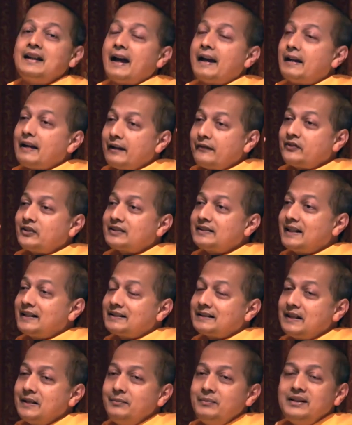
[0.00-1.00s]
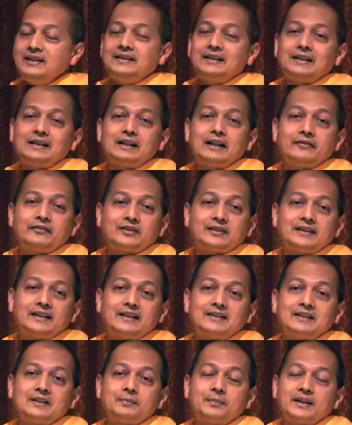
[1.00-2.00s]
And after that, immediately after
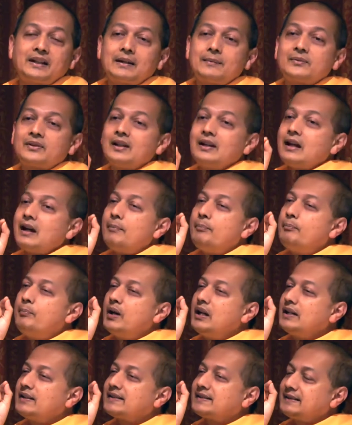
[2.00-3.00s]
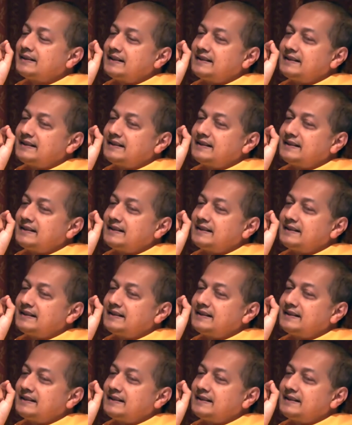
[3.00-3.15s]
that, it becomes a burst,